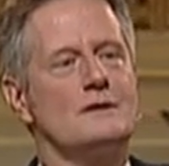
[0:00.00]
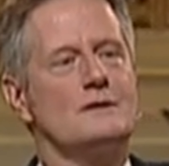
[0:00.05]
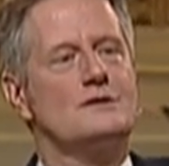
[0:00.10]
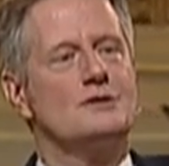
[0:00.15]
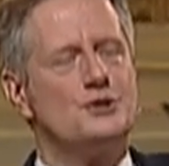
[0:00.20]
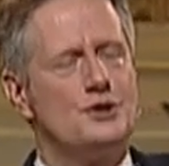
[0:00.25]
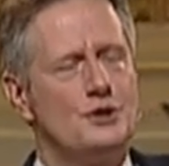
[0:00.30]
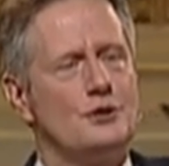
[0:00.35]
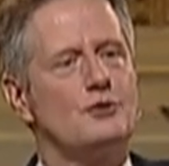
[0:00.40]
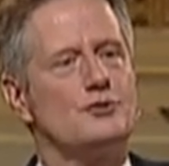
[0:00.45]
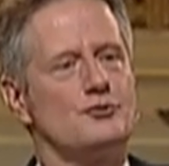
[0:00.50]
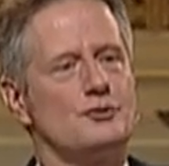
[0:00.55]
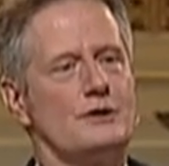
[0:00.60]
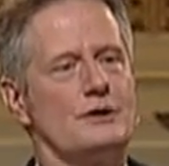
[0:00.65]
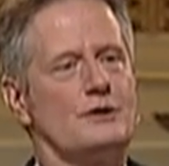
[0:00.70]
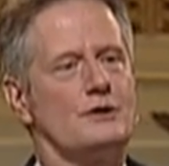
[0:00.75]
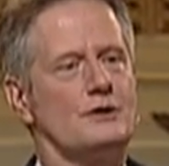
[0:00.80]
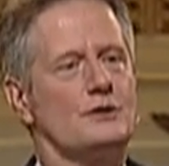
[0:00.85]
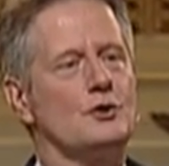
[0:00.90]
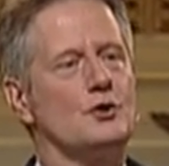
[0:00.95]

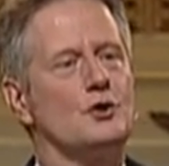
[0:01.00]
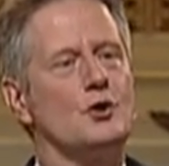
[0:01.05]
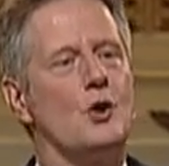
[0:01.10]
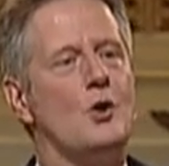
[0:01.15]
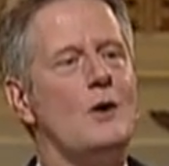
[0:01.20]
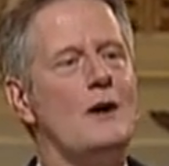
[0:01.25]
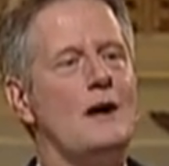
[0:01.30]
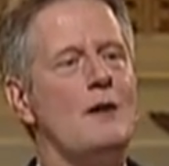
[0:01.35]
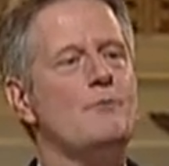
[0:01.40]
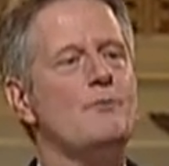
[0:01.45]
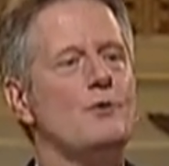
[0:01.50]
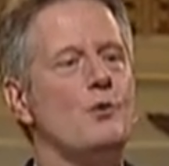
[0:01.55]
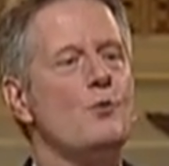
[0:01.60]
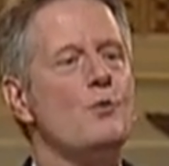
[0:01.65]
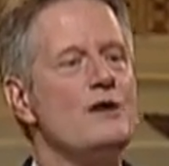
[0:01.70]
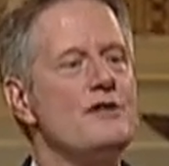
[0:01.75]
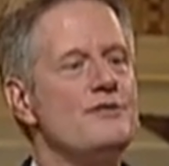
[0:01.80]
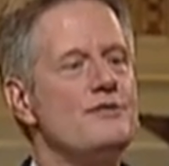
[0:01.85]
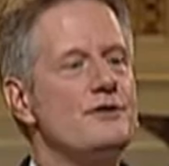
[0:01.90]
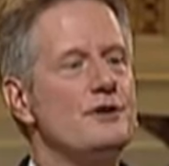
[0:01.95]
children grow up
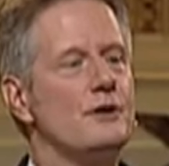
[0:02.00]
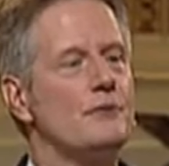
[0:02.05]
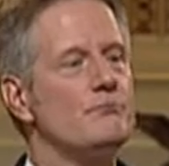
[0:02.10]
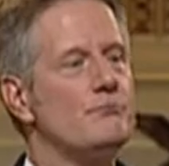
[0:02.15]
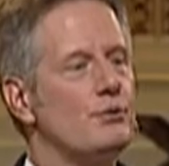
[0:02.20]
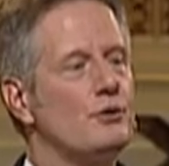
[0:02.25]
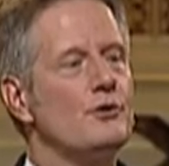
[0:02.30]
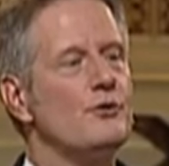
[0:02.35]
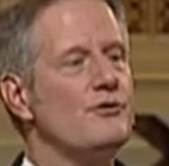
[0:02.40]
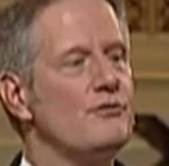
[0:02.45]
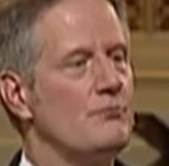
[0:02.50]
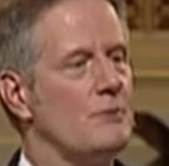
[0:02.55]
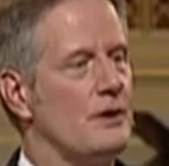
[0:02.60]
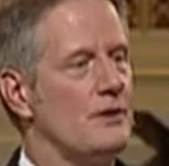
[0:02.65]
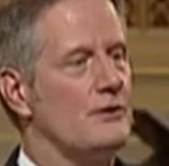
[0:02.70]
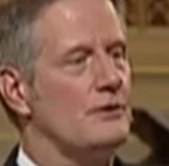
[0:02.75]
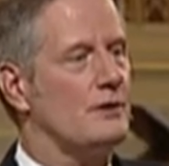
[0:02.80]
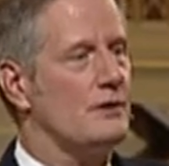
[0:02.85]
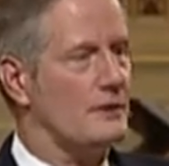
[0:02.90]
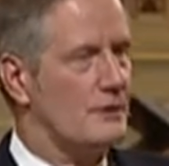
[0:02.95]
with their birth
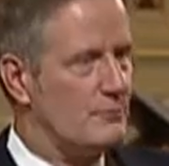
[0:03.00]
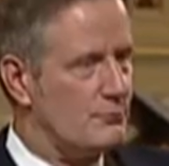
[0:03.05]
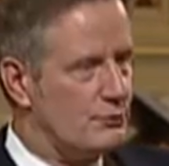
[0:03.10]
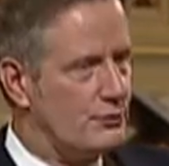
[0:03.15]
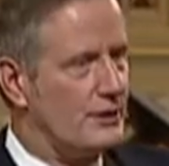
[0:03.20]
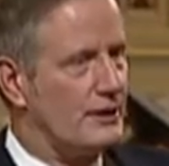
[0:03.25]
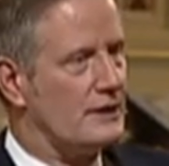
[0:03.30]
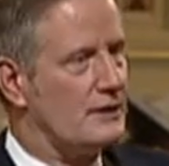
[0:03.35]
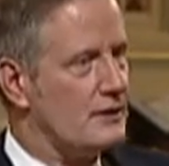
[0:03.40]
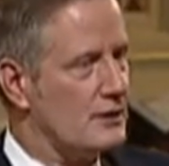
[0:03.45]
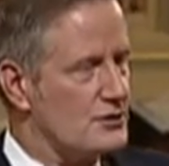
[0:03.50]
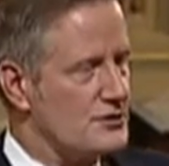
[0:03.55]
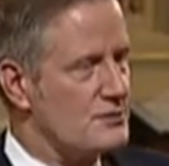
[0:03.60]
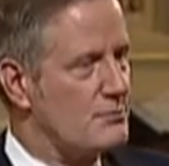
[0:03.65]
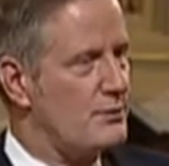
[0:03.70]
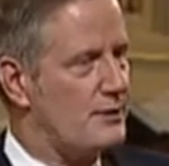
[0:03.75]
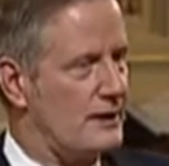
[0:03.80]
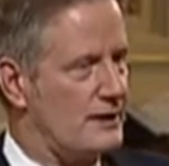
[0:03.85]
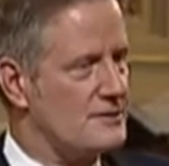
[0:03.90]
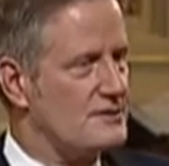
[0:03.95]
mother in pretty close
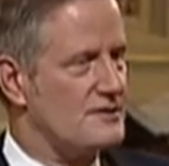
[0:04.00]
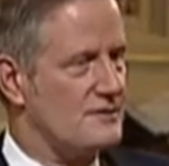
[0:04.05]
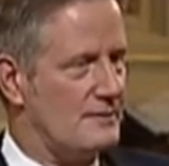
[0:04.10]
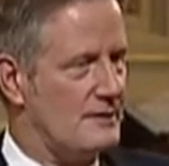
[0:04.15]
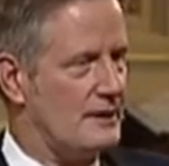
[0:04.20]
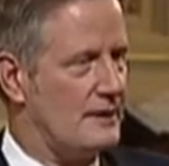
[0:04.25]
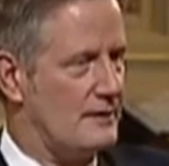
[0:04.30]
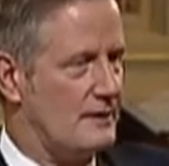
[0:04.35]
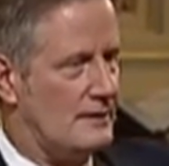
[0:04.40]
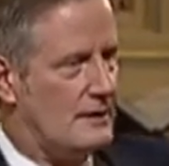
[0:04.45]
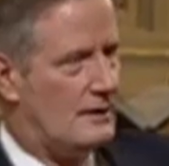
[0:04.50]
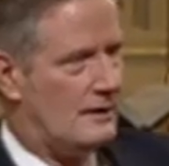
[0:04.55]
proximity.